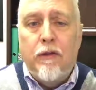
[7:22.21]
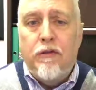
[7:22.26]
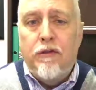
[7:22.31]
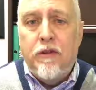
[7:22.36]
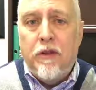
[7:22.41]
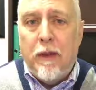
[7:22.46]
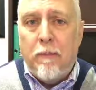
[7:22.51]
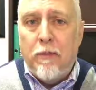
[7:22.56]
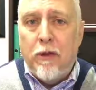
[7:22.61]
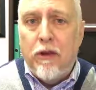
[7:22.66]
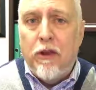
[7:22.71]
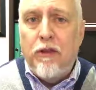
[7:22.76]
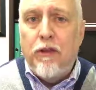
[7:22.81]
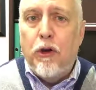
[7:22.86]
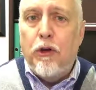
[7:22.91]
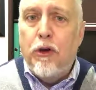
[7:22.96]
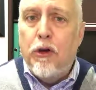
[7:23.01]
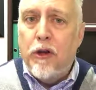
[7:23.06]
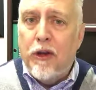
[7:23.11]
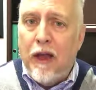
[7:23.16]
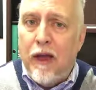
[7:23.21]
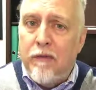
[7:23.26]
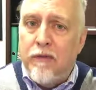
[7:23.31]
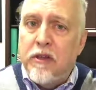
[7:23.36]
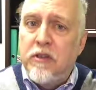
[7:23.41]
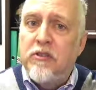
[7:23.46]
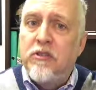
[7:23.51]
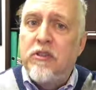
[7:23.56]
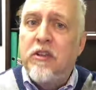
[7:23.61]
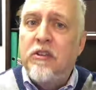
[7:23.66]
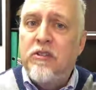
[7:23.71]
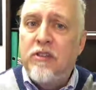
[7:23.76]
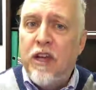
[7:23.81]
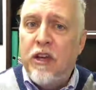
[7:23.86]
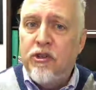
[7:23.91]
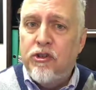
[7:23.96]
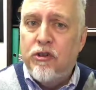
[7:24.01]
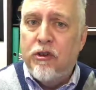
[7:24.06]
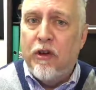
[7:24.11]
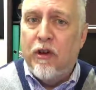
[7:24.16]
Typically, though, you're going to have a
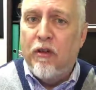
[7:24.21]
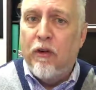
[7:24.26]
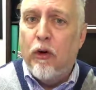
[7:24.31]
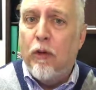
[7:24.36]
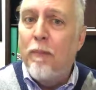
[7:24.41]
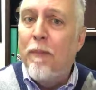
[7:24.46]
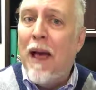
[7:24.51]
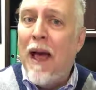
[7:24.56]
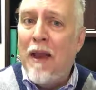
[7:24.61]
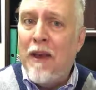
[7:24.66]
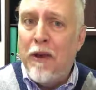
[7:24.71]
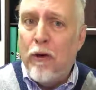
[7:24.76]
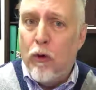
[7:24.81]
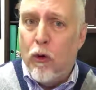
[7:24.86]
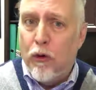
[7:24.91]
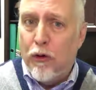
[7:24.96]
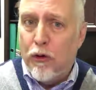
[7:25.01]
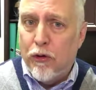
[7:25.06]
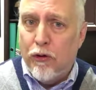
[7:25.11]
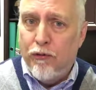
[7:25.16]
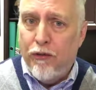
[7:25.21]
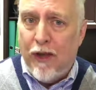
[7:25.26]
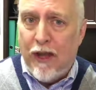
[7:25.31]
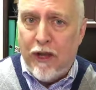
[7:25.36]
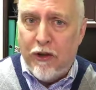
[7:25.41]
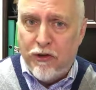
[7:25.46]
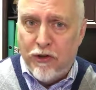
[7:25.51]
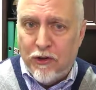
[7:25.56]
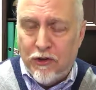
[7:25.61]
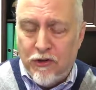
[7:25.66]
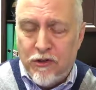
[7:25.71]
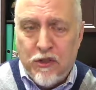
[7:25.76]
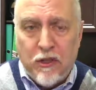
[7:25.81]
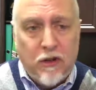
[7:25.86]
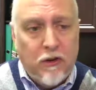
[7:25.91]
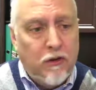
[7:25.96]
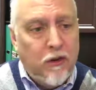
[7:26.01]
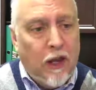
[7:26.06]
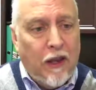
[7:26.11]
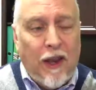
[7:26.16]
succession or a batting order of agents
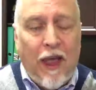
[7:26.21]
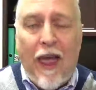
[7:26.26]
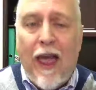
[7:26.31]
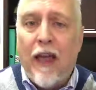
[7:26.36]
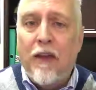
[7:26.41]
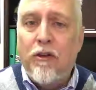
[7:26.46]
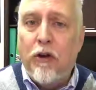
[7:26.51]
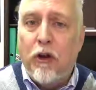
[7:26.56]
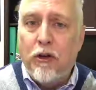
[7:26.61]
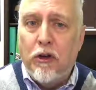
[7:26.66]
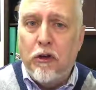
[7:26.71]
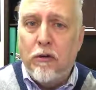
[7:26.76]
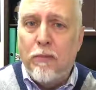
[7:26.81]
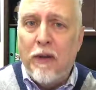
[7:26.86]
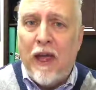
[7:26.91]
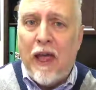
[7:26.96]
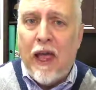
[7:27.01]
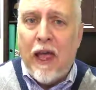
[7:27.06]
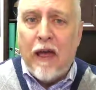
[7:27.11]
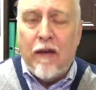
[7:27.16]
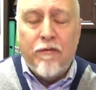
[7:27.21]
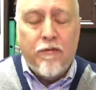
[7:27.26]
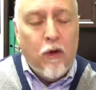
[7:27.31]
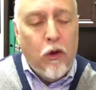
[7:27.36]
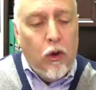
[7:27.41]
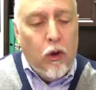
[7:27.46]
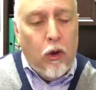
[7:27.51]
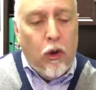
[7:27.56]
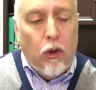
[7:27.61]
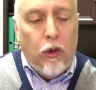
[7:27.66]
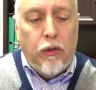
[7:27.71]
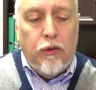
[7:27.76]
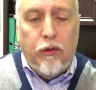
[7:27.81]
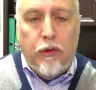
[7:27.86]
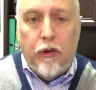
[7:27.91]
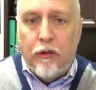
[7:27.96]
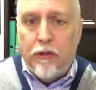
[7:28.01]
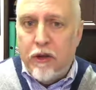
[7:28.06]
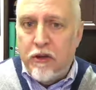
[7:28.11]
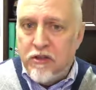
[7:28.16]
that can act on your behalf.
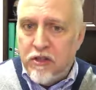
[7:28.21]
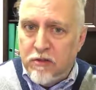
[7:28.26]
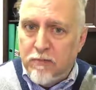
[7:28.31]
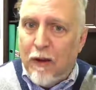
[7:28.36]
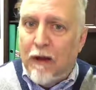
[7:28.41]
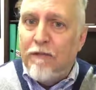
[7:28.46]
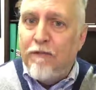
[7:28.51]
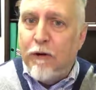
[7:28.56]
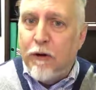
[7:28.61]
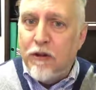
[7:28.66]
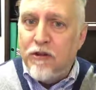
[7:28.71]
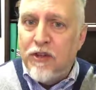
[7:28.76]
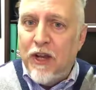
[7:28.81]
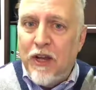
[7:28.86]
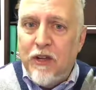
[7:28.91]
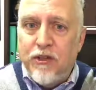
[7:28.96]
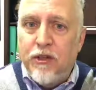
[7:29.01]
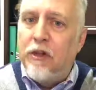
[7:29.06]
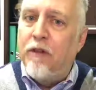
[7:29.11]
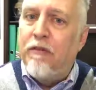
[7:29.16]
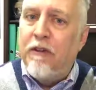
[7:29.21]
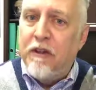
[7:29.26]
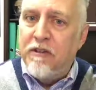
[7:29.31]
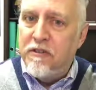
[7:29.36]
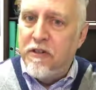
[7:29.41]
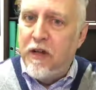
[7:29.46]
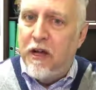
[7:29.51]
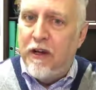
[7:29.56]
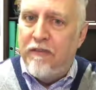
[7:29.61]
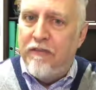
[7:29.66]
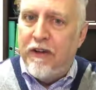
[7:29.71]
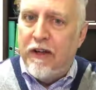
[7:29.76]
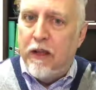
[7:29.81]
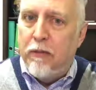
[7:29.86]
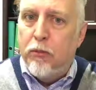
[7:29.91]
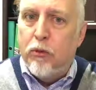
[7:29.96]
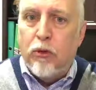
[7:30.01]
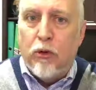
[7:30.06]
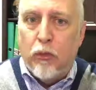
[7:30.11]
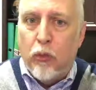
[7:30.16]
This is my first agent. If he's not
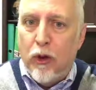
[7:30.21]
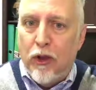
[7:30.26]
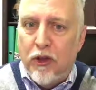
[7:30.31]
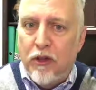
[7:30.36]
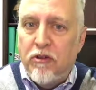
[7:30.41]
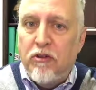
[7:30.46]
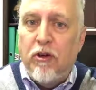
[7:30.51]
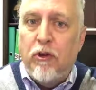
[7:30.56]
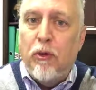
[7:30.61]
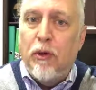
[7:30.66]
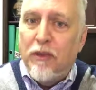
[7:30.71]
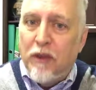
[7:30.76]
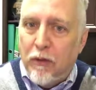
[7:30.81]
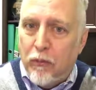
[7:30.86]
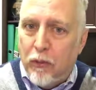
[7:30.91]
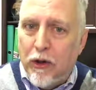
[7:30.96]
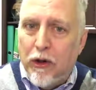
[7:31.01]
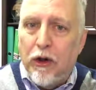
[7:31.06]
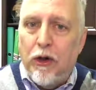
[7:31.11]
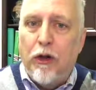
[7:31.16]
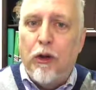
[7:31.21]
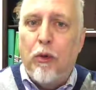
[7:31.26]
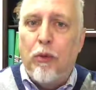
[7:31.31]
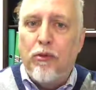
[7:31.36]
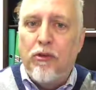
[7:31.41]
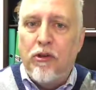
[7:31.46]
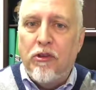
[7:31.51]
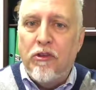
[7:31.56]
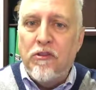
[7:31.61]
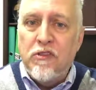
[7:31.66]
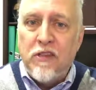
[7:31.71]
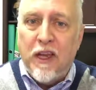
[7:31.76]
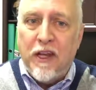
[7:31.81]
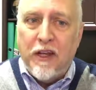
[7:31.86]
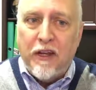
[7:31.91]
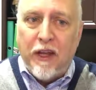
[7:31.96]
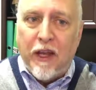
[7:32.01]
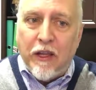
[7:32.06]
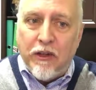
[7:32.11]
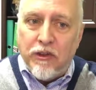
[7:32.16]
available or willing to do it, then we're going to go to the
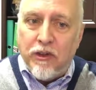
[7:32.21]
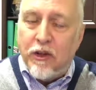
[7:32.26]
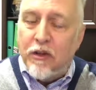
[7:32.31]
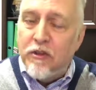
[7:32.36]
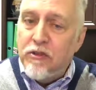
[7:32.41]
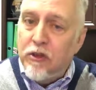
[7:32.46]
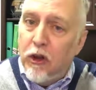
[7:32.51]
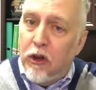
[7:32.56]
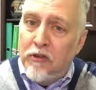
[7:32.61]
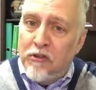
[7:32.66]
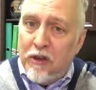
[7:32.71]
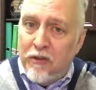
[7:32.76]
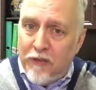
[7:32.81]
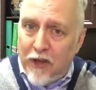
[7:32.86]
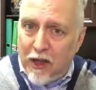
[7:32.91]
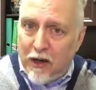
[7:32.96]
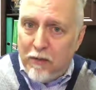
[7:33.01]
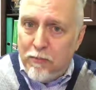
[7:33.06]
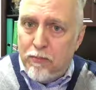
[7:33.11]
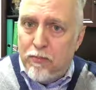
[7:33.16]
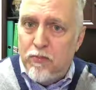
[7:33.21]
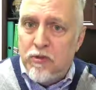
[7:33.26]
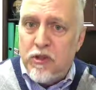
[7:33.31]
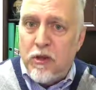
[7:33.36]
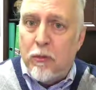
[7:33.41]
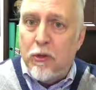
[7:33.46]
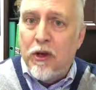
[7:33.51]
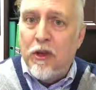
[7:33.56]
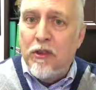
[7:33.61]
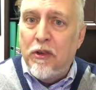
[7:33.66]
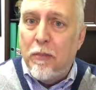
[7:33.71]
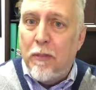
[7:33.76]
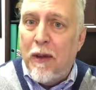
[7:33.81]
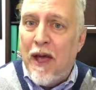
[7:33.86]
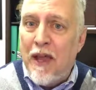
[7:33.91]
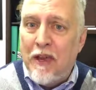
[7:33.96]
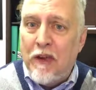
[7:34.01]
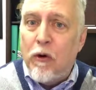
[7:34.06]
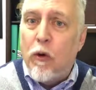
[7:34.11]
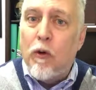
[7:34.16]
second agent. As long as I've got someone in the
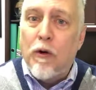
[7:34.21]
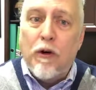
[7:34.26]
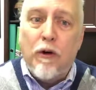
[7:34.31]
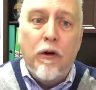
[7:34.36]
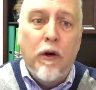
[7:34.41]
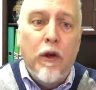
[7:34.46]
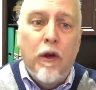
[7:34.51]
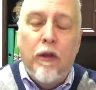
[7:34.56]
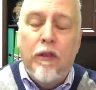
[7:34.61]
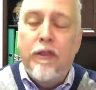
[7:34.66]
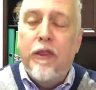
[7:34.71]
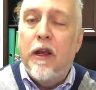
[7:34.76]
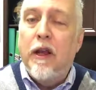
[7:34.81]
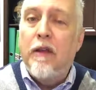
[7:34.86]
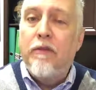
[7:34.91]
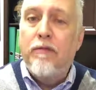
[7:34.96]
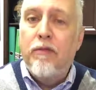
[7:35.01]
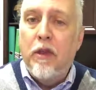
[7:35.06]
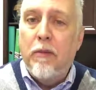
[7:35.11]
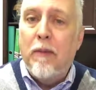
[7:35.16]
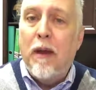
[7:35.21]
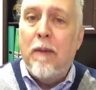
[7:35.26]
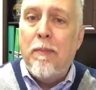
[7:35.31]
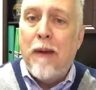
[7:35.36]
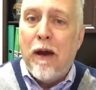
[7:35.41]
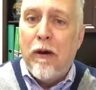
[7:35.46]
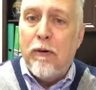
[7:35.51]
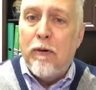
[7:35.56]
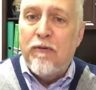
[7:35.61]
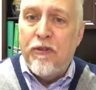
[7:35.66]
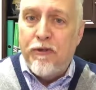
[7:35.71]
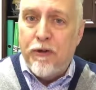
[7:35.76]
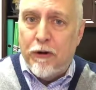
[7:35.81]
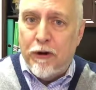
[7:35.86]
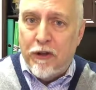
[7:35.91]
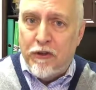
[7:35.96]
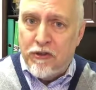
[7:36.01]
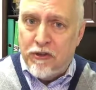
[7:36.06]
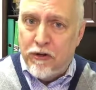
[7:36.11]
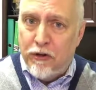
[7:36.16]
batting order, then my power of
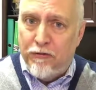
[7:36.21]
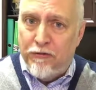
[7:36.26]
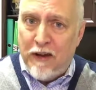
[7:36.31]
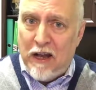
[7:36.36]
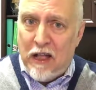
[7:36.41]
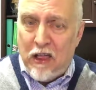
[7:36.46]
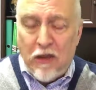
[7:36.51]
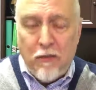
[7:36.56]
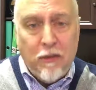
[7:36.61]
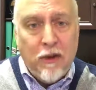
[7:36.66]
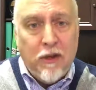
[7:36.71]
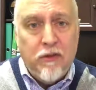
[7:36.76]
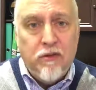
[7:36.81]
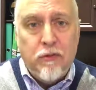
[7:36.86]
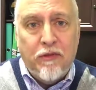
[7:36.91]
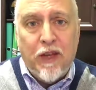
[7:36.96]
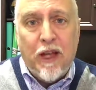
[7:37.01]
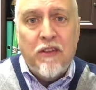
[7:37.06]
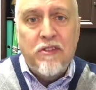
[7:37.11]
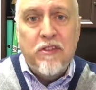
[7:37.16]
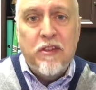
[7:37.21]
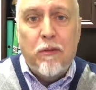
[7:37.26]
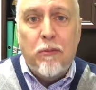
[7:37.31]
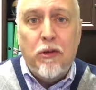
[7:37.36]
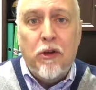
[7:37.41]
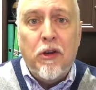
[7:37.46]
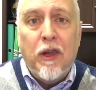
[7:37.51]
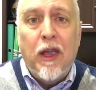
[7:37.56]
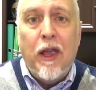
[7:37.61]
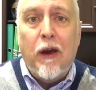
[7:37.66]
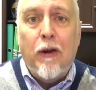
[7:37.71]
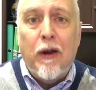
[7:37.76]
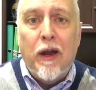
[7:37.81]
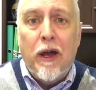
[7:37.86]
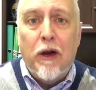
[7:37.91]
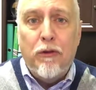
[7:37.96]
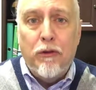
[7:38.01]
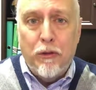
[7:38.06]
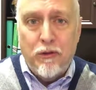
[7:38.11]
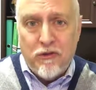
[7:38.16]
attorney is still valid because we've got someone to carry
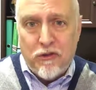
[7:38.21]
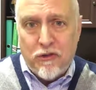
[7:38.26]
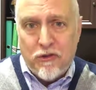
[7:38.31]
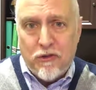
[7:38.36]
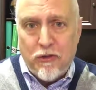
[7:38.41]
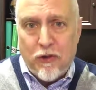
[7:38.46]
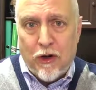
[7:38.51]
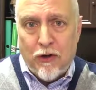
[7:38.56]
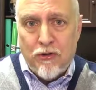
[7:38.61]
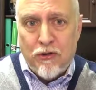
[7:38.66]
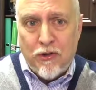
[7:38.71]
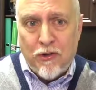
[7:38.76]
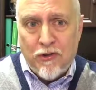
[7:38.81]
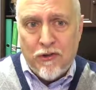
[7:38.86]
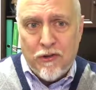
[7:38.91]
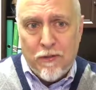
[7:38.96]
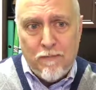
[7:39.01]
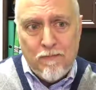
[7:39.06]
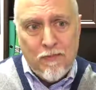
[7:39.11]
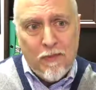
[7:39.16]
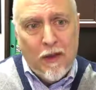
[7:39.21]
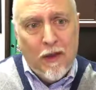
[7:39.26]
out those instructions.